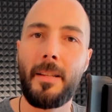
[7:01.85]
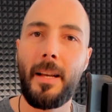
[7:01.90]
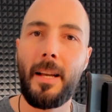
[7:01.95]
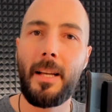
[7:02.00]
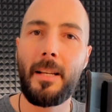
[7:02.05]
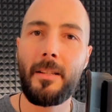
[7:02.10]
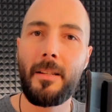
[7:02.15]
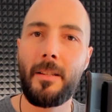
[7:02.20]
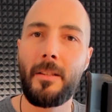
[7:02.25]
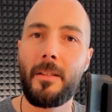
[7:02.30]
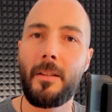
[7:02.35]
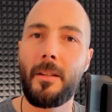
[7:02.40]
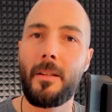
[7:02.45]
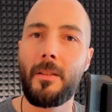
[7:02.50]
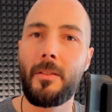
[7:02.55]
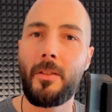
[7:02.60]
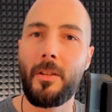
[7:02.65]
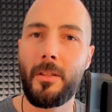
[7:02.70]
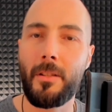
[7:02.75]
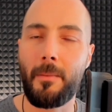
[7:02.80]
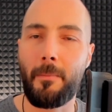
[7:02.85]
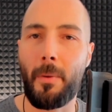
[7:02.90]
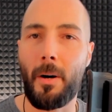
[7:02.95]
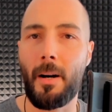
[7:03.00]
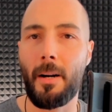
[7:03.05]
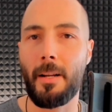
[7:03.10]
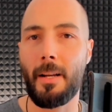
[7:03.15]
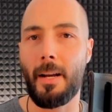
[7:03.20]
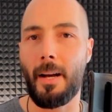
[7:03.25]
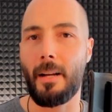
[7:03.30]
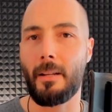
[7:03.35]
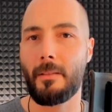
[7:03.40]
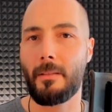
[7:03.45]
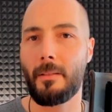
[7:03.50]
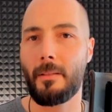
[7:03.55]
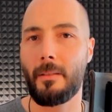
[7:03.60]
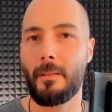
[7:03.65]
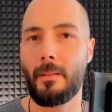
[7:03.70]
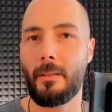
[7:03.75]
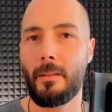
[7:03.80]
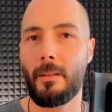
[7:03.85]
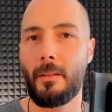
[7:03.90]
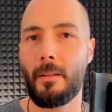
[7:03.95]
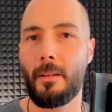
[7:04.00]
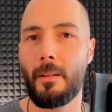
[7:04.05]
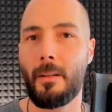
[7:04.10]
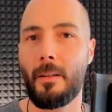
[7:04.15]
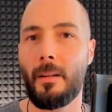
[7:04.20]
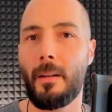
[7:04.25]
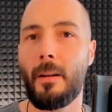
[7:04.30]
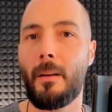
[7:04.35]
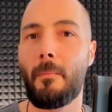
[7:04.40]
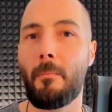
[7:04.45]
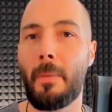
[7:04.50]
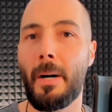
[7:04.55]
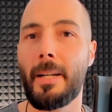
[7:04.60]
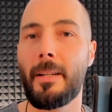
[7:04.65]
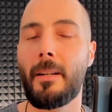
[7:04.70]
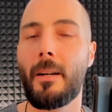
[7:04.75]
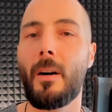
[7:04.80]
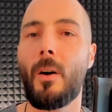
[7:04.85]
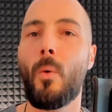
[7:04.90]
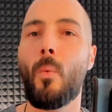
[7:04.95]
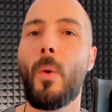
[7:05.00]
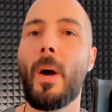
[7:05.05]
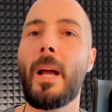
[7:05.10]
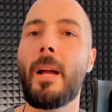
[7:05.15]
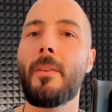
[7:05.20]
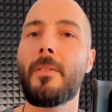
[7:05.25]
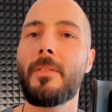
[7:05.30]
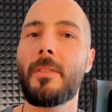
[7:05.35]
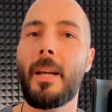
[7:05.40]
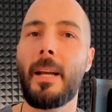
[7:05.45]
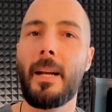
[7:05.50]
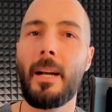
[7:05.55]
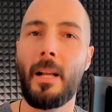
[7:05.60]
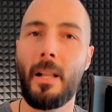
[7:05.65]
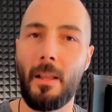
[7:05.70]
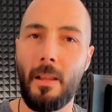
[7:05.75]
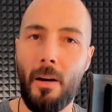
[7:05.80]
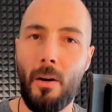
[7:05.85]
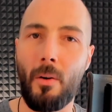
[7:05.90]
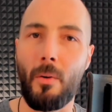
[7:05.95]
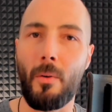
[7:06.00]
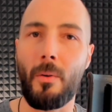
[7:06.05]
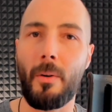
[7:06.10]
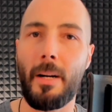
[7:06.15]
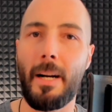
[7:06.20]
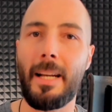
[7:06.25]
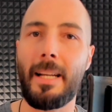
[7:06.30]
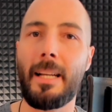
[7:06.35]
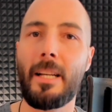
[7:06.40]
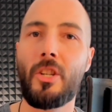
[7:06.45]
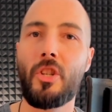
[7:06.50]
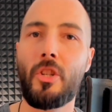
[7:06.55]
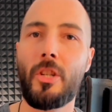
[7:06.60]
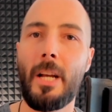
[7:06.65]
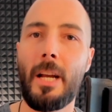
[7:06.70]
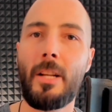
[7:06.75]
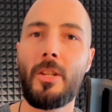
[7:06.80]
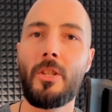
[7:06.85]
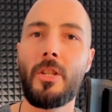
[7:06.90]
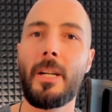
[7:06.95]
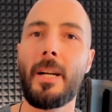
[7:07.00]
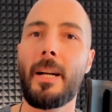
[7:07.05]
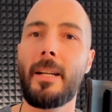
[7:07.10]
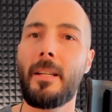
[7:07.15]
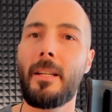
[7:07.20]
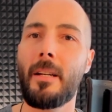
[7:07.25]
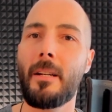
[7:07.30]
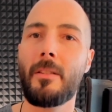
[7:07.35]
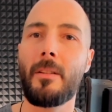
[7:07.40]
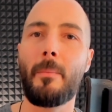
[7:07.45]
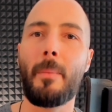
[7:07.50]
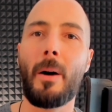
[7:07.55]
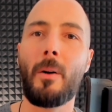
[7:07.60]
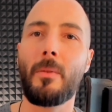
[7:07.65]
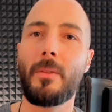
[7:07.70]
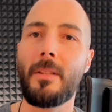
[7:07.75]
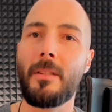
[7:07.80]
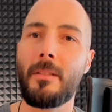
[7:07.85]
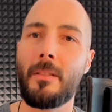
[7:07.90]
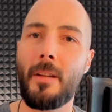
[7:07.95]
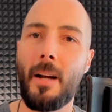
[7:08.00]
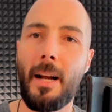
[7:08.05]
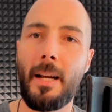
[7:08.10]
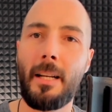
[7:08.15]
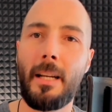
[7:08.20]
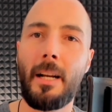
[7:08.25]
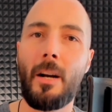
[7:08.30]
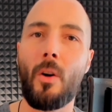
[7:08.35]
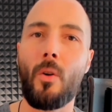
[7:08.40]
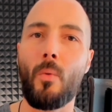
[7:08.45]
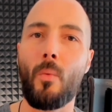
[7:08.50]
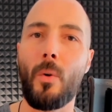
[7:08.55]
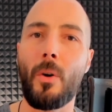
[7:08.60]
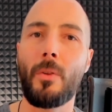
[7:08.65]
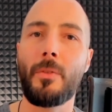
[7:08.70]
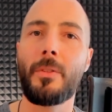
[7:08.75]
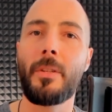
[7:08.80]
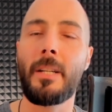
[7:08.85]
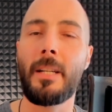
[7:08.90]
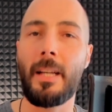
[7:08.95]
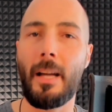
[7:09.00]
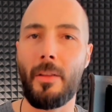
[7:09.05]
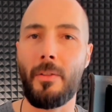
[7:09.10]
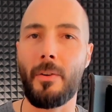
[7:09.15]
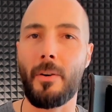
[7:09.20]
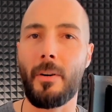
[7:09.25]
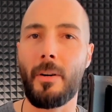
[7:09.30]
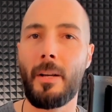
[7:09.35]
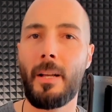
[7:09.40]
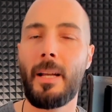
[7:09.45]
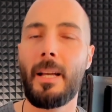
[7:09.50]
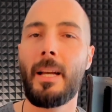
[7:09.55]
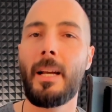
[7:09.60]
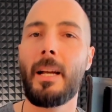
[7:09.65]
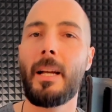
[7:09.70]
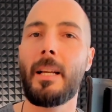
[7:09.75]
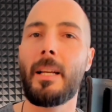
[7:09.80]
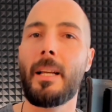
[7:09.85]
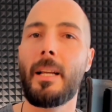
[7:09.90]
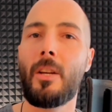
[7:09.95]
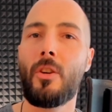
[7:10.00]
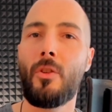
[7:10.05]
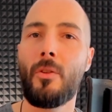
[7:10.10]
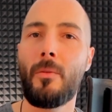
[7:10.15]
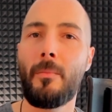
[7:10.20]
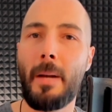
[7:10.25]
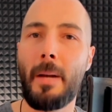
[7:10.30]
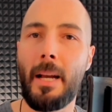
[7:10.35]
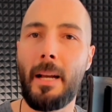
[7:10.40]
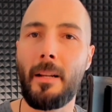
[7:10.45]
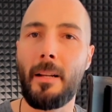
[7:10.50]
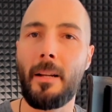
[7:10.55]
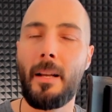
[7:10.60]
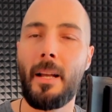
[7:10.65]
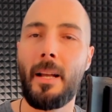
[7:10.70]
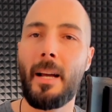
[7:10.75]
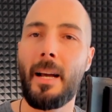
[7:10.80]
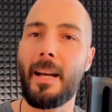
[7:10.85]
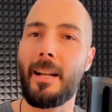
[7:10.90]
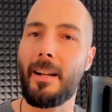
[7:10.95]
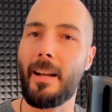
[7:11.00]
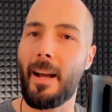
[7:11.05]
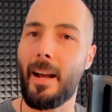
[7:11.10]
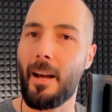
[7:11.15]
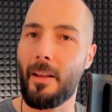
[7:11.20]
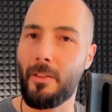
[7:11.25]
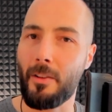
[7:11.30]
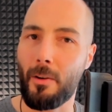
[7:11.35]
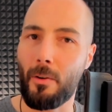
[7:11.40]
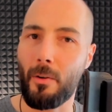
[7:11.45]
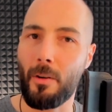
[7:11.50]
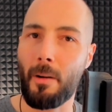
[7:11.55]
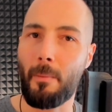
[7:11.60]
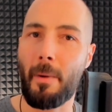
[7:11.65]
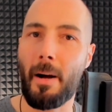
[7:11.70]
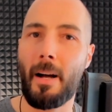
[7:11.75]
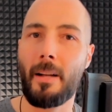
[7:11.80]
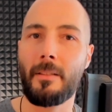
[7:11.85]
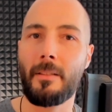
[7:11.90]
This isn't just a podcast, but a way of saying hello and exchanging ideas about designing our world together in a humane and ethical